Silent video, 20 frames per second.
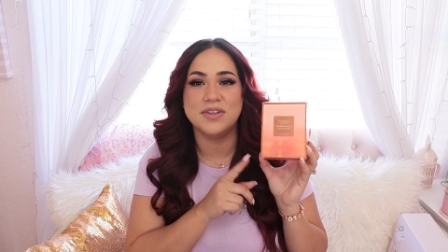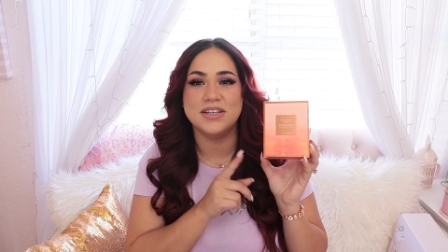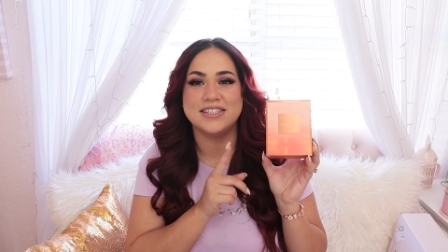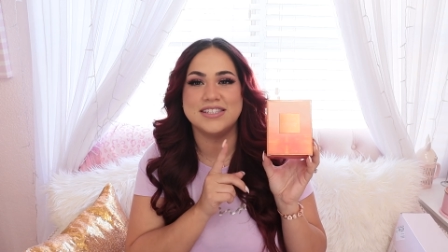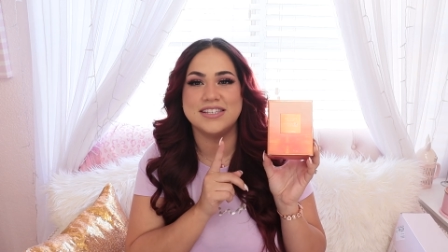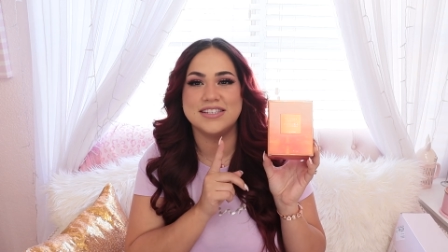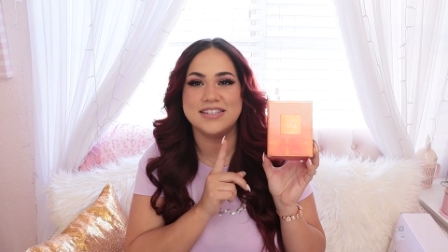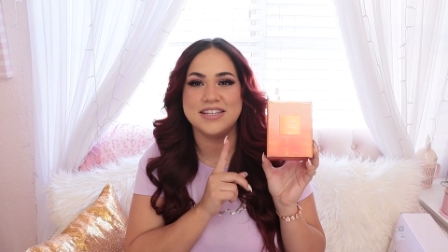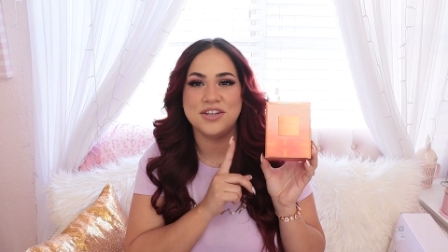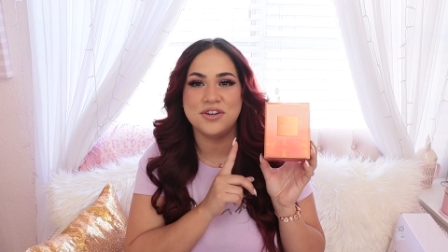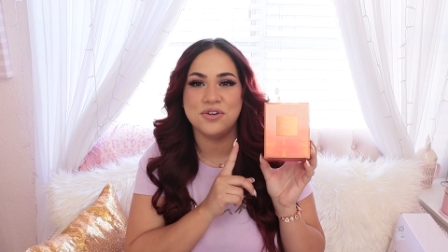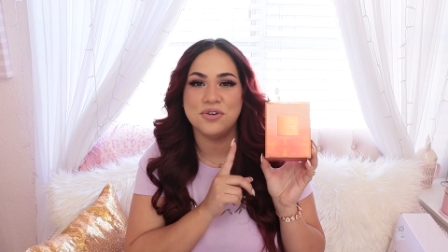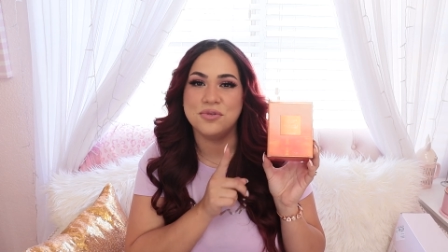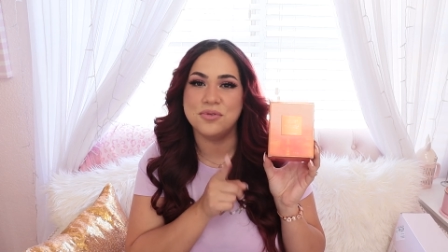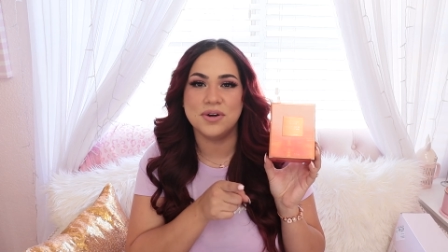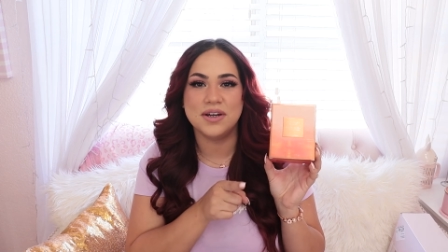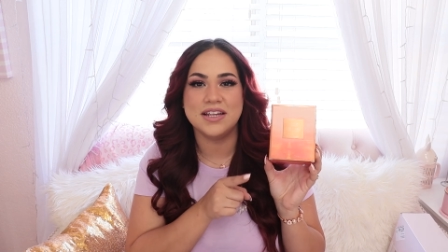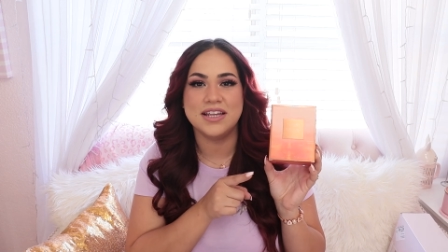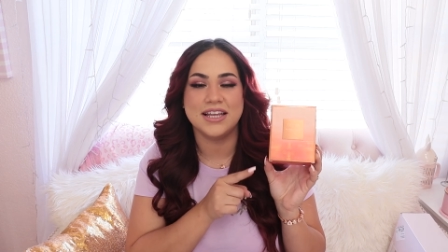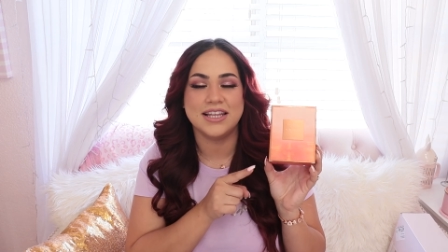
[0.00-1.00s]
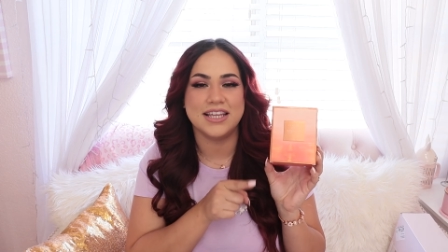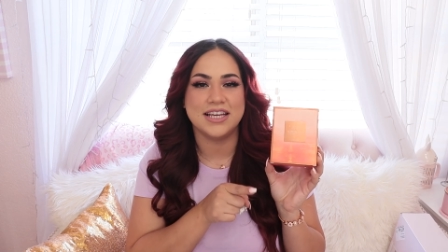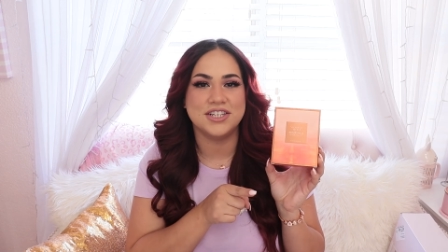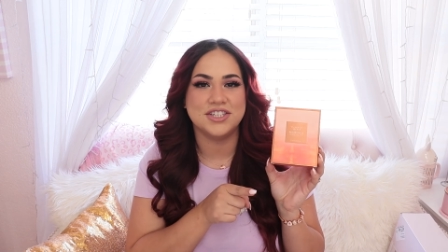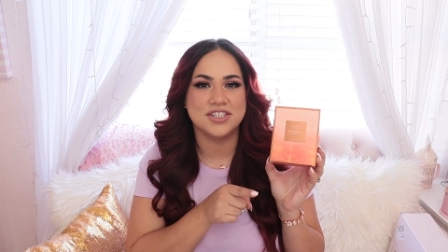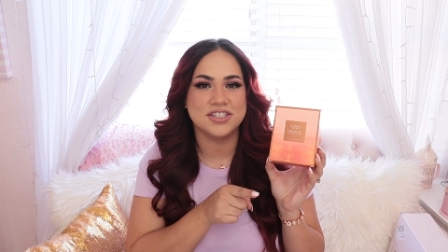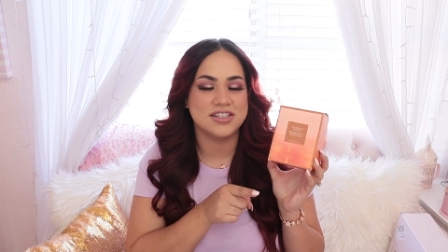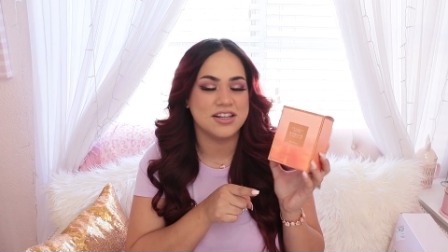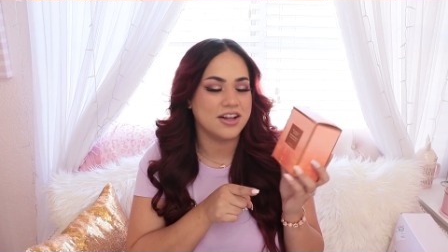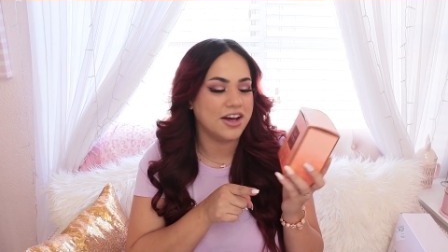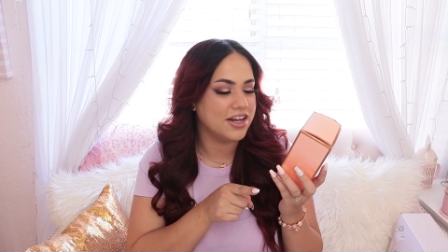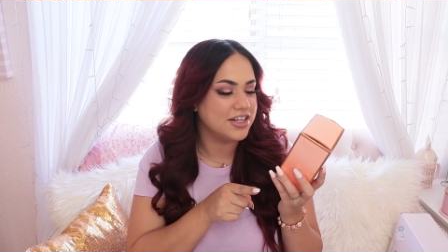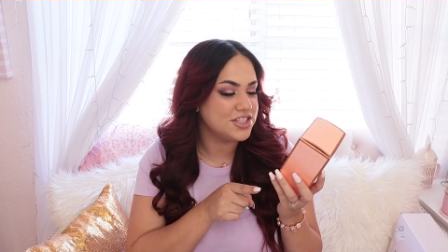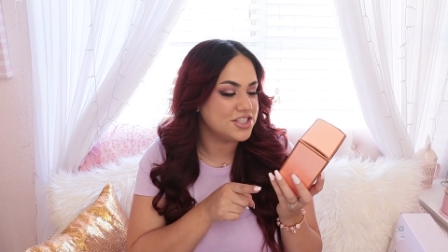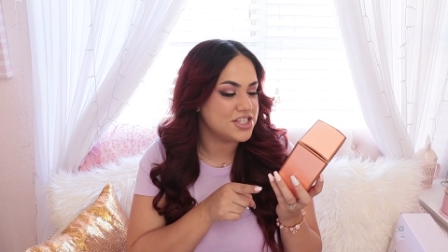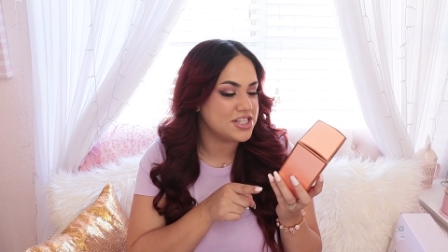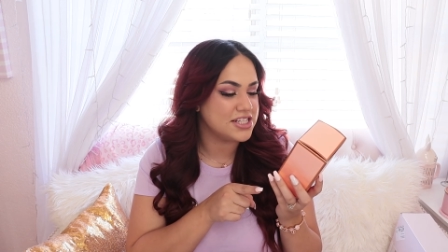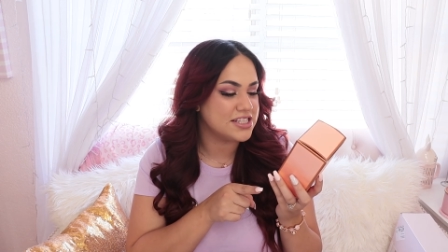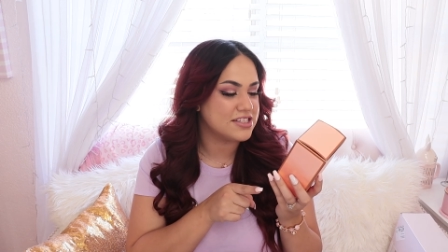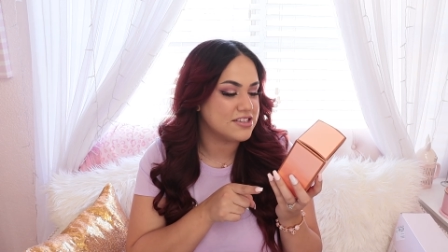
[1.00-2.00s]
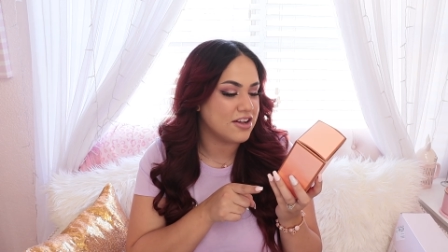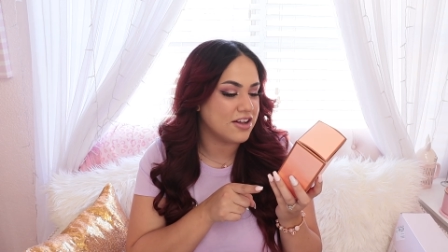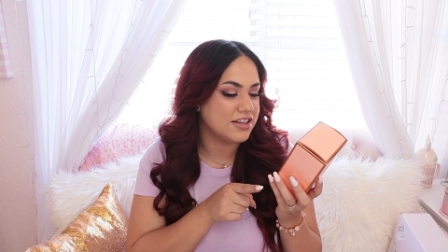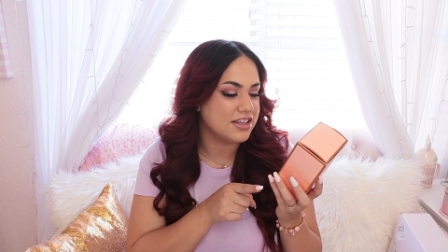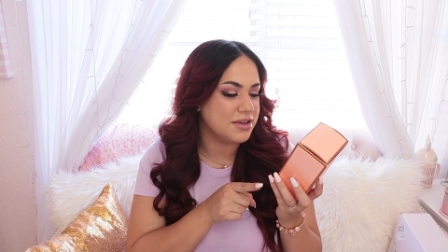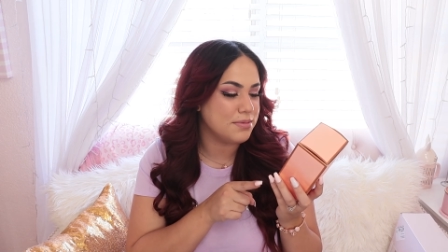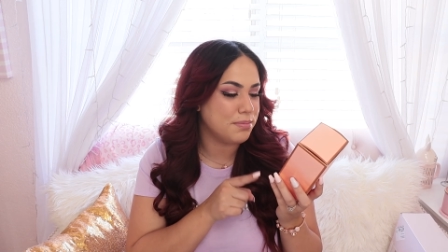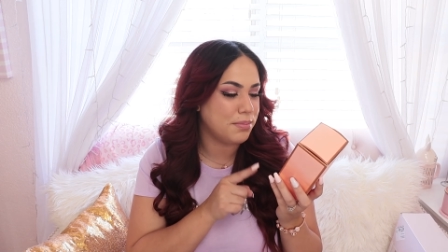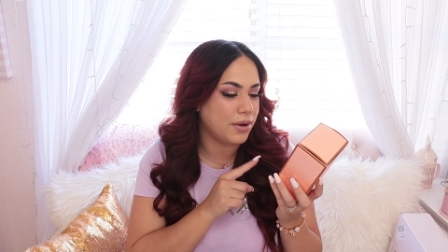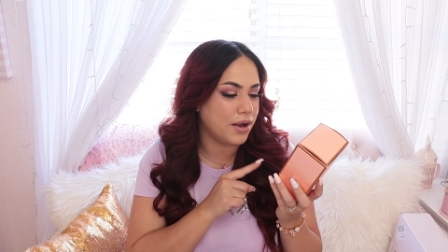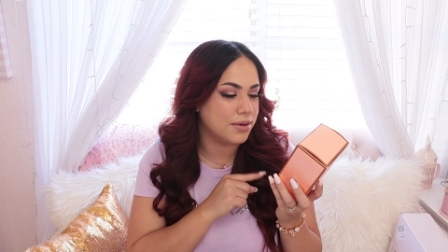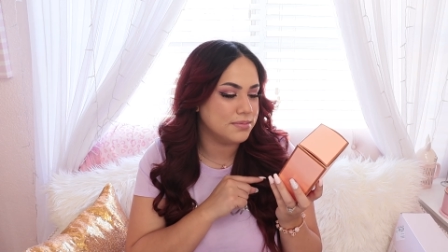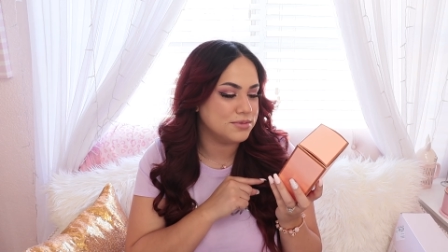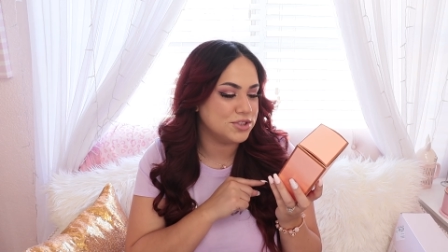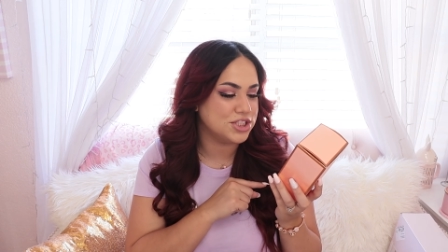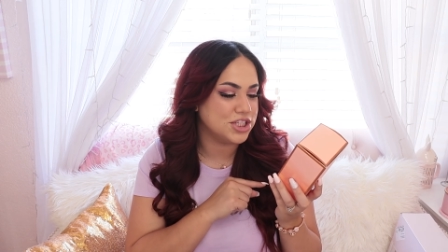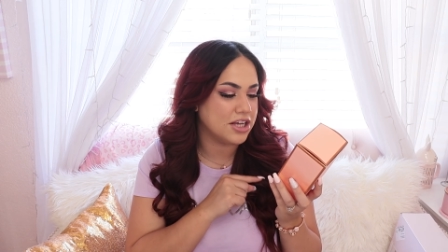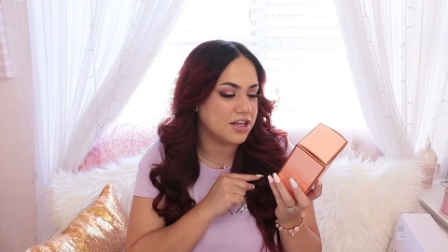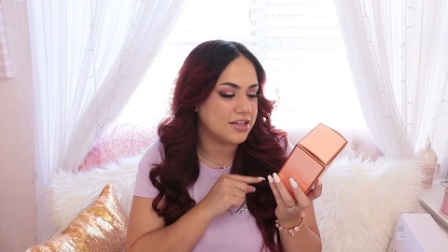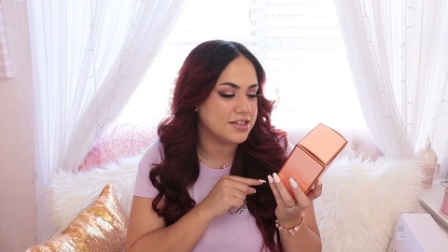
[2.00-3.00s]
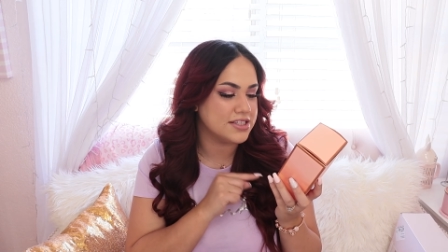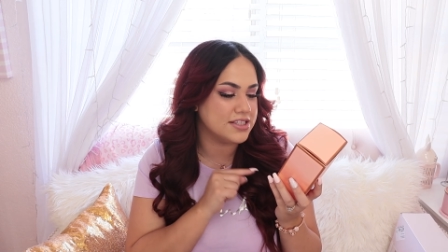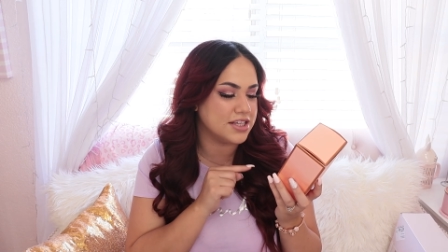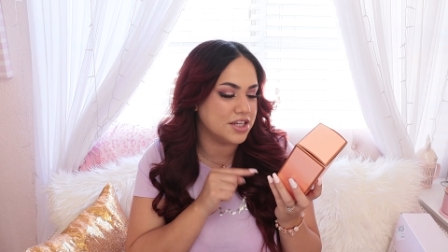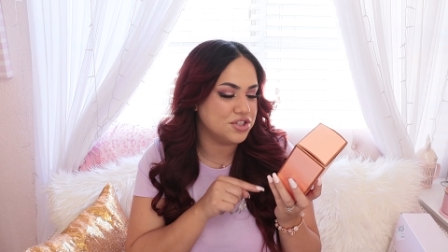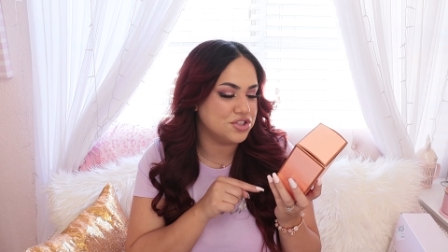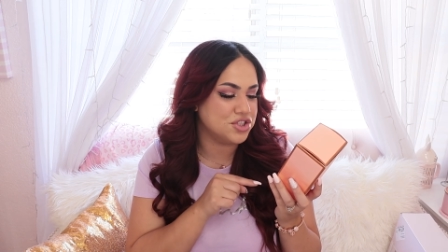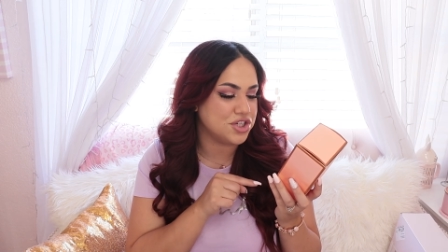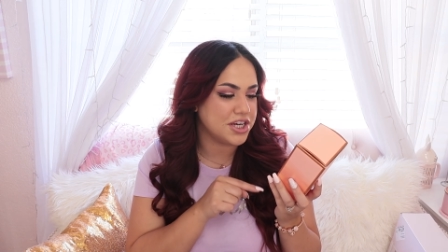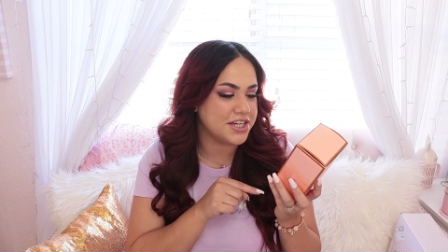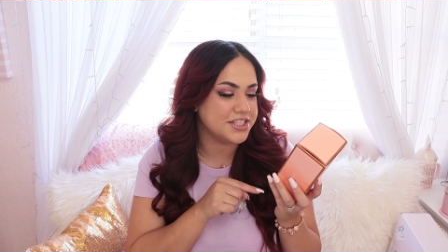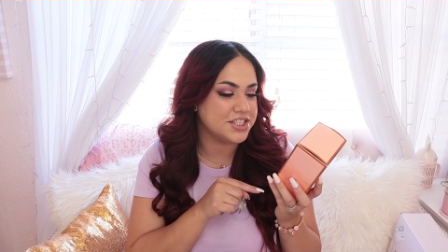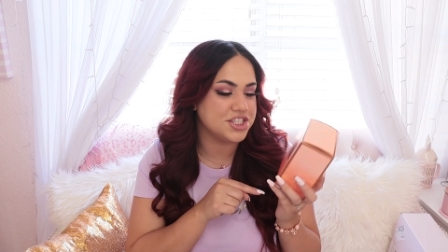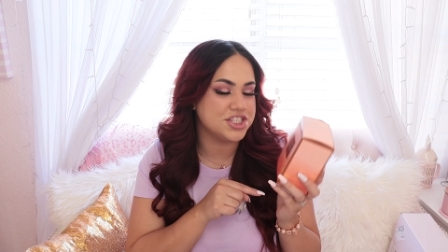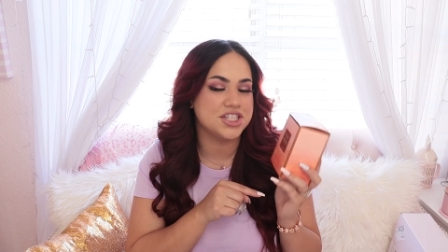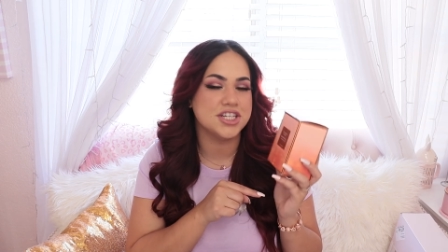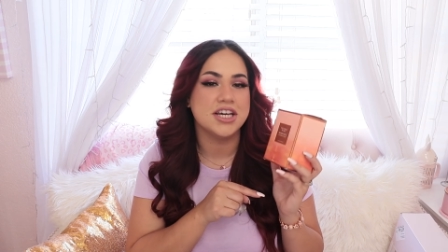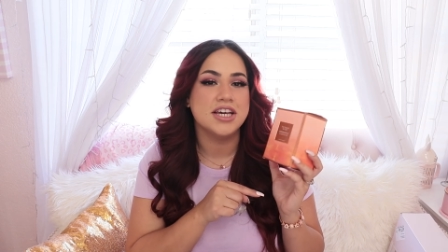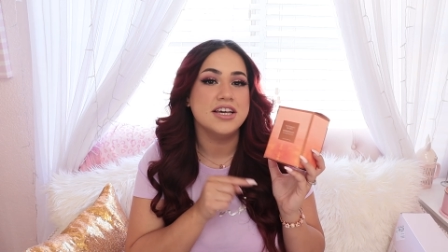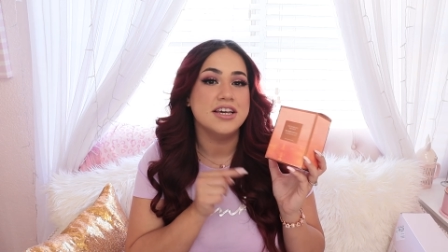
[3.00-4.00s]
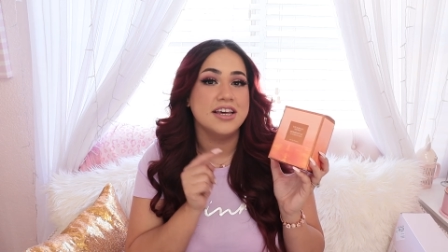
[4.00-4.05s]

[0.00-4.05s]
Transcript: This is the new one that they just launched. It's called the Bombshell Sun Drenched.